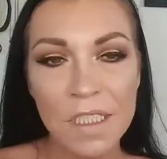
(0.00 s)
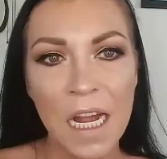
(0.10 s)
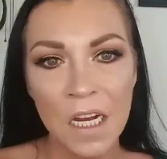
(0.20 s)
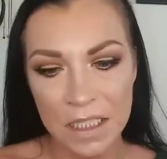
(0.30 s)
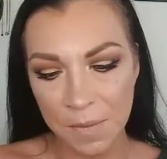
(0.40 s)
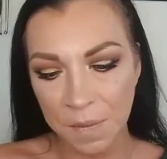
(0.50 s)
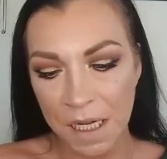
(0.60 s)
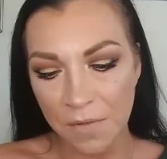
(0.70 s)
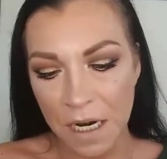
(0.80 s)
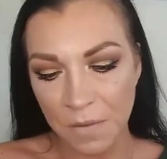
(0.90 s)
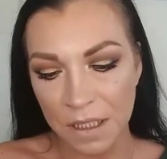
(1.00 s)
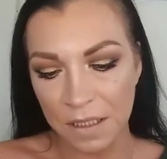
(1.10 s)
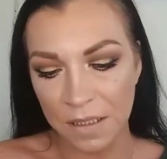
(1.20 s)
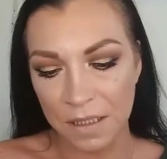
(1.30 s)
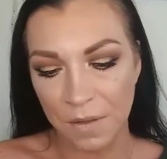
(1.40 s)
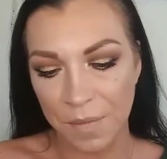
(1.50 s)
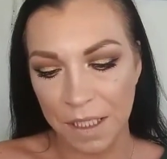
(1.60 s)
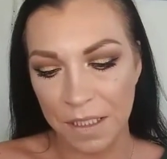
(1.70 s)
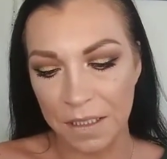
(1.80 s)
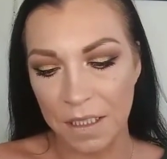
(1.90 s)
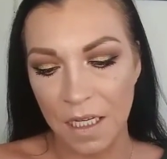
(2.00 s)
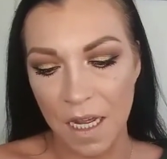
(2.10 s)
Now I did play around with it a little bit